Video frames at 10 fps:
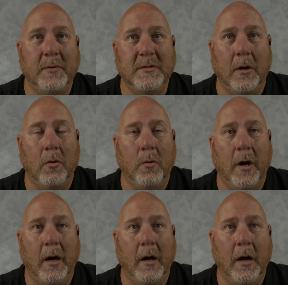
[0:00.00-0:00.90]

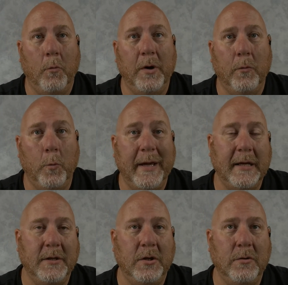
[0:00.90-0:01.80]
So we
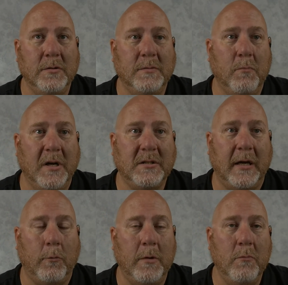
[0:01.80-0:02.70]
can use, much
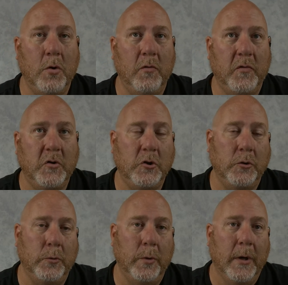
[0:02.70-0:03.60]
like we moved
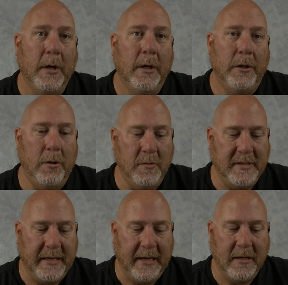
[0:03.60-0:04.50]
to
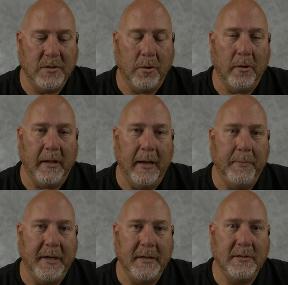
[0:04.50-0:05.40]
using internal
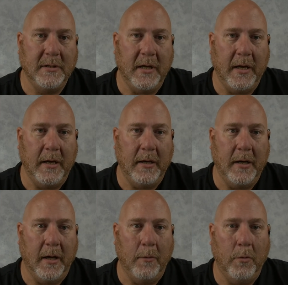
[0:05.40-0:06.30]
IPs, and
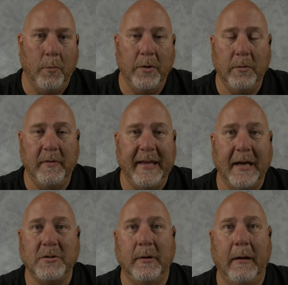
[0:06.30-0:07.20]
when we're doing the
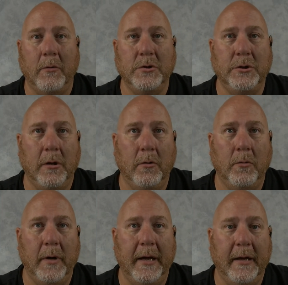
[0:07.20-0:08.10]
extra hours
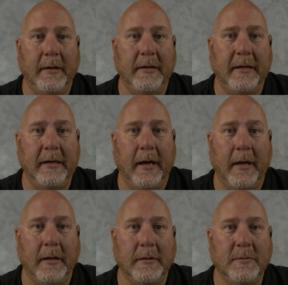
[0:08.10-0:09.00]
show and
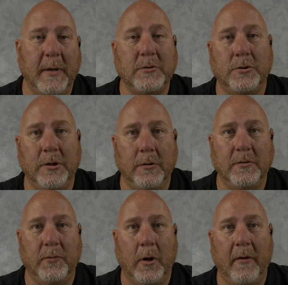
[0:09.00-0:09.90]
the special shows
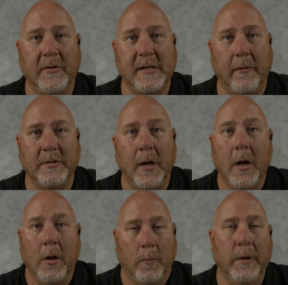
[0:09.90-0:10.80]
for office hours,
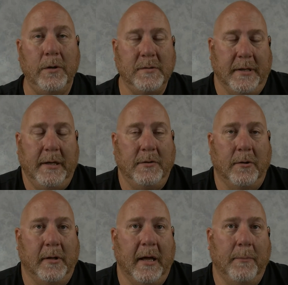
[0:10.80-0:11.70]
we're using
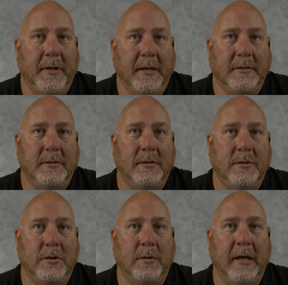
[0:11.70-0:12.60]
internal IPs
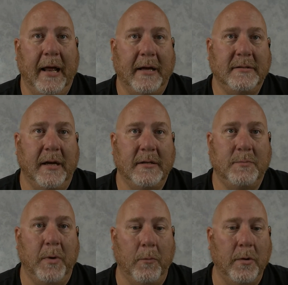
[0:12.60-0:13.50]
to get access,
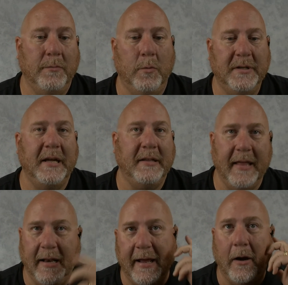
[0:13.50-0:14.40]
but we're taking
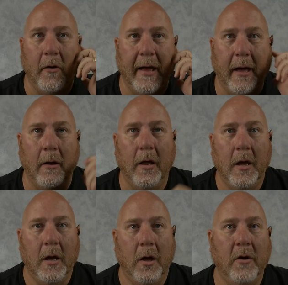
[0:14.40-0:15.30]
that layer out
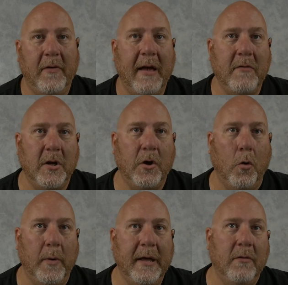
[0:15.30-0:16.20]
of having to
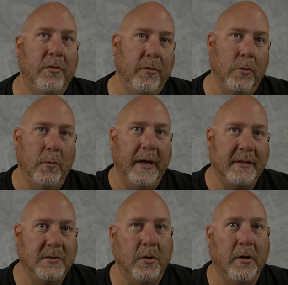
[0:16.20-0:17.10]
go in through
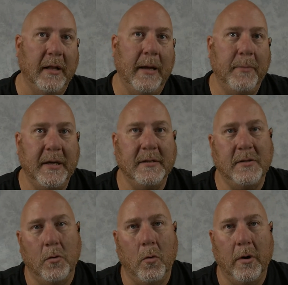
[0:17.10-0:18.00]
external IPs
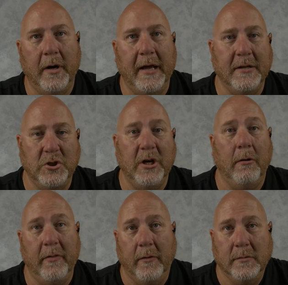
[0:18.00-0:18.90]
in order and
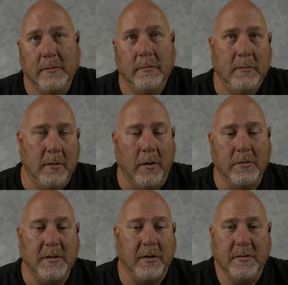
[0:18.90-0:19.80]
sharing those,
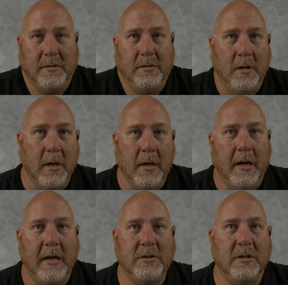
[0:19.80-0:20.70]
because
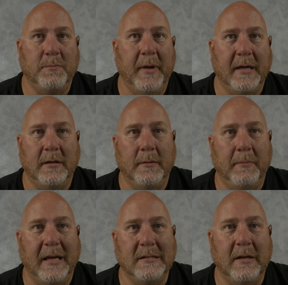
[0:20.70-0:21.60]
it's just
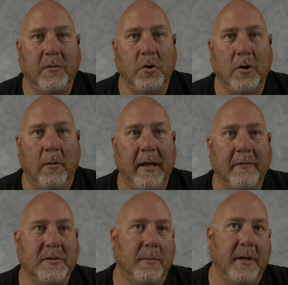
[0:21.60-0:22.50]
best if you don't
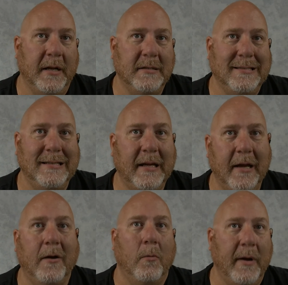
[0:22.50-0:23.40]
have something that's
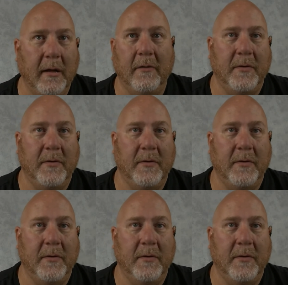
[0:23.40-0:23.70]
sticking around.